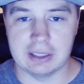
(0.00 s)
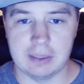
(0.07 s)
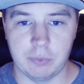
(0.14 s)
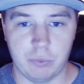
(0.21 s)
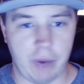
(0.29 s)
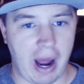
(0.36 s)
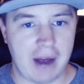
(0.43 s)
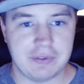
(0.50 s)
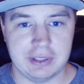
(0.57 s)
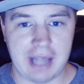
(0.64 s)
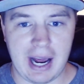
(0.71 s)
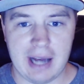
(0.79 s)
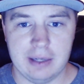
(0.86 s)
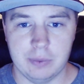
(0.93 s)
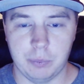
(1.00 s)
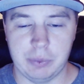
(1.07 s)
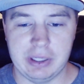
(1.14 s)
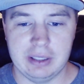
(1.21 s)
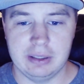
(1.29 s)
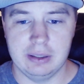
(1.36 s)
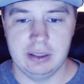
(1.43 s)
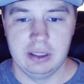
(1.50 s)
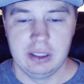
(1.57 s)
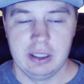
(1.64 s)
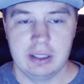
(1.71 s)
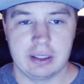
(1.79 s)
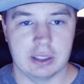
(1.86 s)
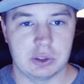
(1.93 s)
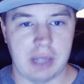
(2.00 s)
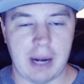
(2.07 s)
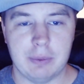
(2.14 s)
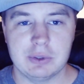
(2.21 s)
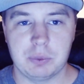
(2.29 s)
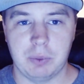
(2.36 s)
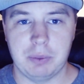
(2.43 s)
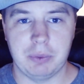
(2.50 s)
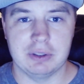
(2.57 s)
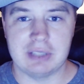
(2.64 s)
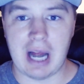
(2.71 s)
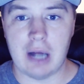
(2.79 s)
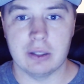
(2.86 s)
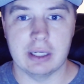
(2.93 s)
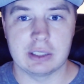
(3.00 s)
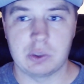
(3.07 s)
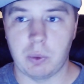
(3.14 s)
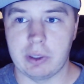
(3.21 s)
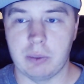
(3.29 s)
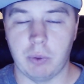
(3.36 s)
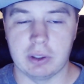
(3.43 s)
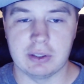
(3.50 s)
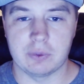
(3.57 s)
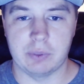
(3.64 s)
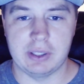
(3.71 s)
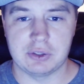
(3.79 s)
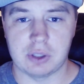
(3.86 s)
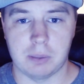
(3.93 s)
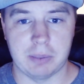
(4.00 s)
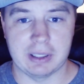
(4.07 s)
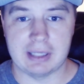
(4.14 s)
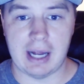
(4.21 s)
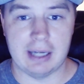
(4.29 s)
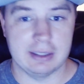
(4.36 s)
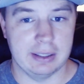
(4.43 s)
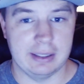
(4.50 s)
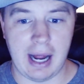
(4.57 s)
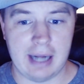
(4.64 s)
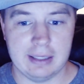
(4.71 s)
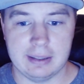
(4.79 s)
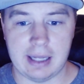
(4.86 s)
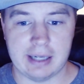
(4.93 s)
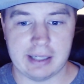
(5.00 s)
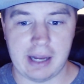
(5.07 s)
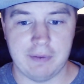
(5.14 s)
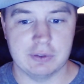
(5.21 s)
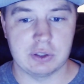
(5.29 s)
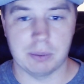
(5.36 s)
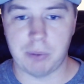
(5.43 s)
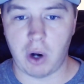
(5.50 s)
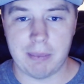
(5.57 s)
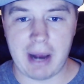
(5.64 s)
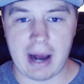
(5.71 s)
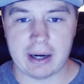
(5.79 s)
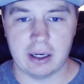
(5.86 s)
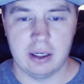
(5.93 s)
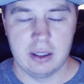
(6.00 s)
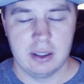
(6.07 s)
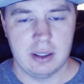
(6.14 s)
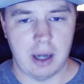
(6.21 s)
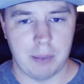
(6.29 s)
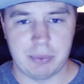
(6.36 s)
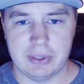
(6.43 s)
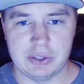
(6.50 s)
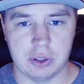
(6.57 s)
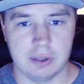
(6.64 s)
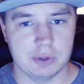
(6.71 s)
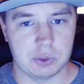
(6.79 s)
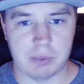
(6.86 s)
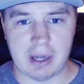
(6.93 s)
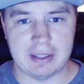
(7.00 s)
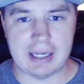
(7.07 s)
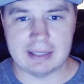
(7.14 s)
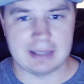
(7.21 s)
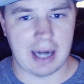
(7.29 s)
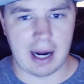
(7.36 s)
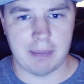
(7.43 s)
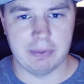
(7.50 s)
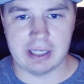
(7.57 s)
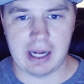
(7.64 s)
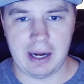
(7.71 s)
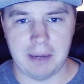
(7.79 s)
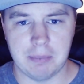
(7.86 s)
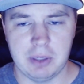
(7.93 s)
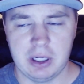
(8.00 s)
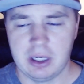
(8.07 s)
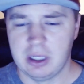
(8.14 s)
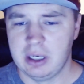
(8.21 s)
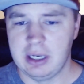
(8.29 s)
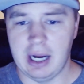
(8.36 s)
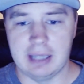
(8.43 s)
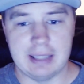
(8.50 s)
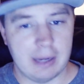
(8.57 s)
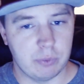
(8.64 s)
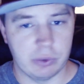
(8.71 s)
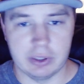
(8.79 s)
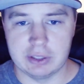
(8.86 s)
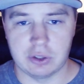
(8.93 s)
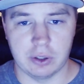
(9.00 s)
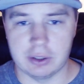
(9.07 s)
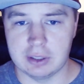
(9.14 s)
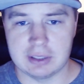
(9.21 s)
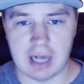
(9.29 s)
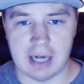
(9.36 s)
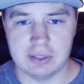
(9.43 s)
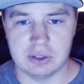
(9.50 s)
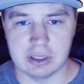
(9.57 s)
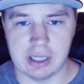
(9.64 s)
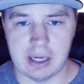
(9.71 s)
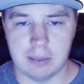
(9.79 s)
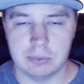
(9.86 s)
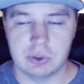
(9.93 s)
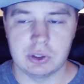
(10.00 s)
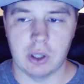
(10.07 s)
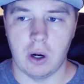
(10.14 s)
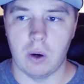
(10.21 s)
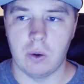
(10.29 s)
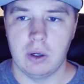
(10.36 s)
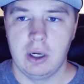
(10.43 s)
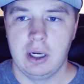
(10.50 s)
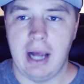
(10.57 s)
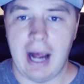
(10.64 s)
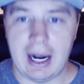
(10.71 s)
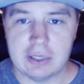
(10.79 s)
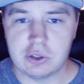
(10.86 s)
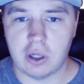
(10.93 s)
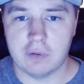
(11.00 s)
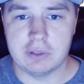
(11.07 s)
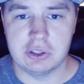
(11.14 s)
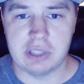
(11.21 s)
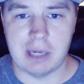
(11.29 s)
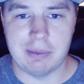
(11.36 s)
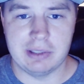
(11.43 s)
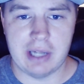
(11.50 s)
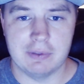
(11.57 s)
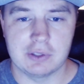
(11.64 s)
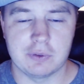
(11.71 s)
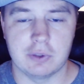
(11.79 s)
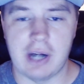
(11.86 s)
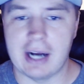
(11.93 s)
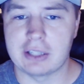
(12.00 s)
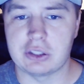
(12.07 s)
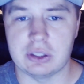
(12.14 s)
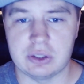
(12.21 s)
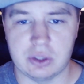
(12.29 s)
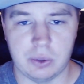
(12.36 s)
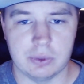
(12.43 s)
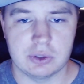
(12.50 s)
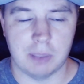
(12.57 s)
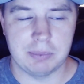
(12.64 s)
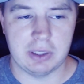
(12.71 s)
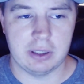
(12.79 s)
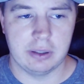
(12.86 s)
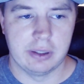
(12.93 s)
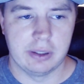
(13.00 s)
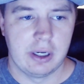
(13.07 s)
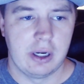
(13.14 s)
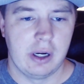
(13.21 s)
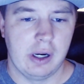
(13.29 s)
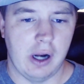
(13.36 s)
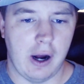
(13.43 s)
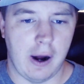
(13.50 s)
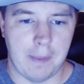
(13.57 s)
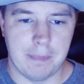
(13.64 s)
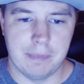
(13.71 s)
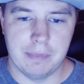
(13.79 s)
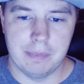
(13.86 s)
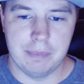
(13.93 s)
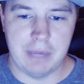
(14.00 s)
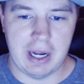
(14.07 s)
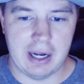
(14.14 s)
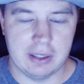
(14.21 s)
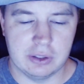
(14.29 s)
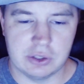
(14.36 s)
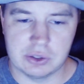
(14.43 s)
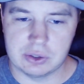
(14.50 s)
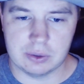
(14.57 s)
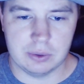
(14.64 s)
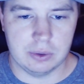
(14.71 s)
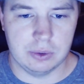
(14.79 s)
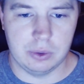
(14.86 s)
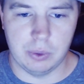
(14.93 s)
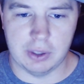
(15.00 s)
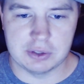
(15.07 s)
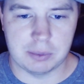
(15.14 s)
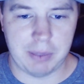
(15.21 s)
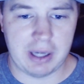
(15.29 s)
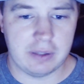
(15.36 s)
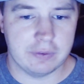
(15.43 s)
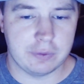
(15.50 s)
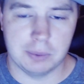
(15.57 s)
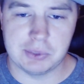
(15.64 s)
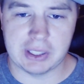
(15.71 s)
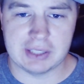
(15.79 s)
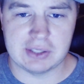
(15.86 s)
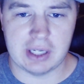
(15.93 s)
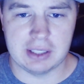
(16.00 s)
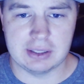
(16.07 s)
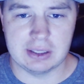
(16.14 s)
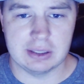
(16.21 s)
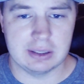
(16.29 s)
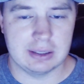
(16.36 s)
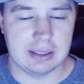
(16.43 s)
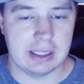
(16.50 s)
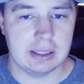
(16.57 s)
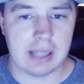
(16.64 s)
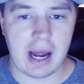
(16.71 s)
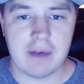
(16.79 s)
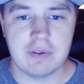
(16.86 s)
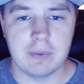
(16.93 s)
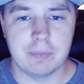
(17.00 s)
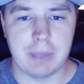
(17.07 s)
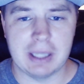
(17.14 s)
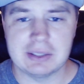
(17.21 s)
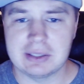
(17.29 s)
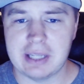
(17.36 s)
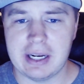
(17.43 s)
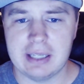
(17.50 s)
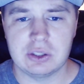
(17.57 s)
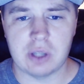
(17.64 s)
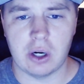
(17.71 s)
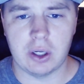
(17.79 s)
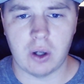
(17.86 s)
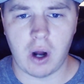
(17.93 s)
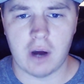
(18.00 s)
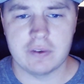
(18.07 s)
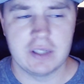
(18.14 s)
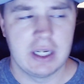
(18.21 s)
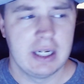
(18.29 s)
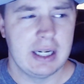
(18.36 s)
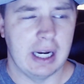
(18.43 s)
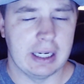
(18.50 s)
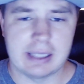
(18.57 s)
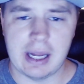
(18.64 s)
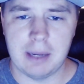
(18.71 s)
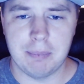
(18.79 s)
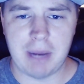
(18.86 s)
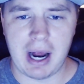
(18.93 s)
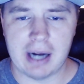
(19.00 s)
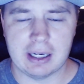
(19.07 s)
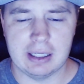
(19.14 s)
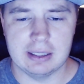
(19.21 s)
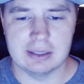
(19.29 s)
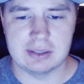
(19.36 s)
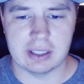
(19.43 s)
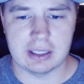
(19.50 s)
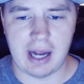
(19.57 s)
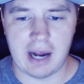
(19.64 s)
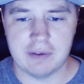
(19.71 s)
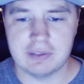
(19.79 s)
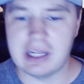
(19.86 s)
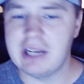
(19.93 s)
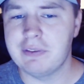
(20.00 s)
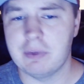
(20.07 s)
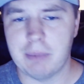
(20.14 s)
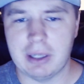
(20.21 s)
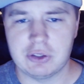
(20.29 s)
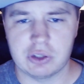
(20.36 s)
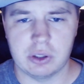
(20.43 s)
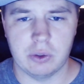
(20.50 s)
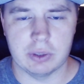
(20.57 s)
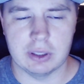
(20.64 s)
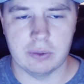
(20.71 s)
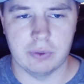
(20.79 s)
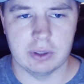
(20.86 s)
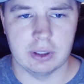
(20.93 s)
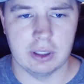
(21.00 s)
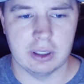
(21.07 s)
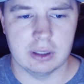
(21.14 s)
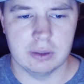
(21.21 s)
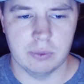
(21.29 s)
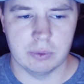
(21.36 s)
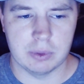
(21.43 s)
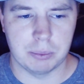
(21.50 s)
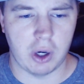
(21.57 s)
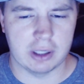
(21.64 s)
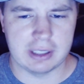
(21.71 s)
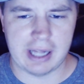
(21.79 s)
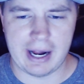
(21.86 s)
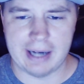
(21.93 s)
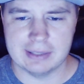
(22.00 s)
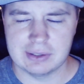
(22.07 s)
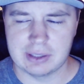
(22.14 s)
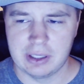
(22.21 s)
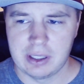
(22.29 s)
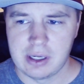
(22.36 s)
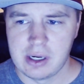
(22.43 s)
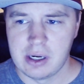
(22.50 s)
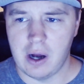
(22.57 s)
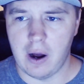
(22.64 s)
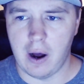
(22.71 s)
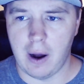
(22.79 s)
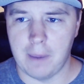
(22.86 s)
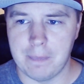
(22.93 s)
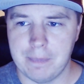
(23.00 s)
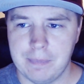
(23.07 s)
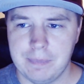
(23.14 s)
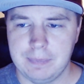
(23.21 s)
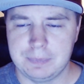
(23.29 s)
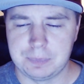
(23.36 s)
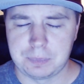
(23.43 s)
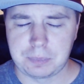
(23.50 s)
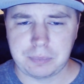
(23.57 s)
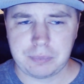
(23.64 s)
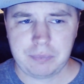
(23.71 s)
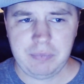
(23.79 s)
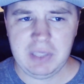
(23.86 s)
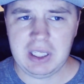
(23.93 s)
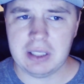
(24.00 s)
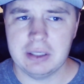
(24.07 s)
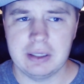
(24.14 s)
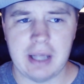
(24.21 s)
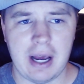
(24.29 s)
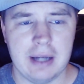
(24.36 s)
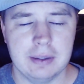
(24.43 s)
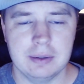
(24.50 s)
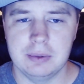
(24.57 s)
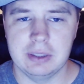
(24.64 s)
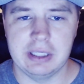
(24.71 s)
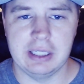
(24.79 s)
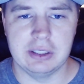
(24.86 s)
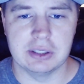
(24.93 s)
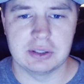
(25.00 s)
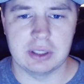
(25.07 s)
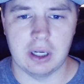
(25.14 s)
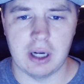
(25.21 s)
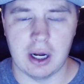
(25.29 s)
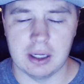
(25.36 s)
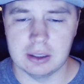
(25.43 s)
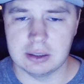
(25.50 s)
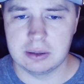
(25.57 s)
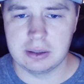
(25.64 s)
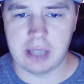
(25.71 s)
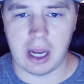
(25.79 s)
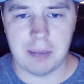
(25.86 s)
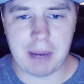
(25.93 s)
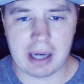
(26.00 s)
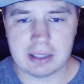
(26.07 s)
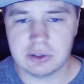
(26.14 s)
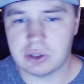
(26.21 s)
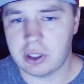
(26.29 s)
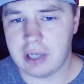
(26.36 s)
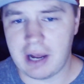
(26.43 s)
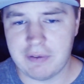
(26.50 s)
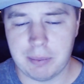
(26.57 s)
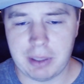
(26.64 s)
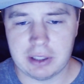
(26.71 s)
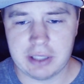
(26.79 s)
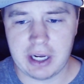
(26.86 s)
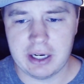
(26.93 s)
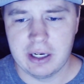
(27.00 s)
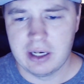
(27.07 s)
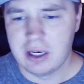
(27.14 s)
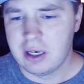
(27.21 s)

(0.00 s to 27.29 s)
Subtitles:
After that, because that was when we were down like 21-3 or something like that, and that gave us the ball back. I'm pretty sure it was around that time of the game, and that really turned the tides of the game. So hats off to Jamin Davis for actually doing something. Man, just who else? Emmanuel Forbes, like I said, didn't have the best days starting off, and then came back in the second half. They even mentioned it on the broadcast, that he just came back and started having a better day.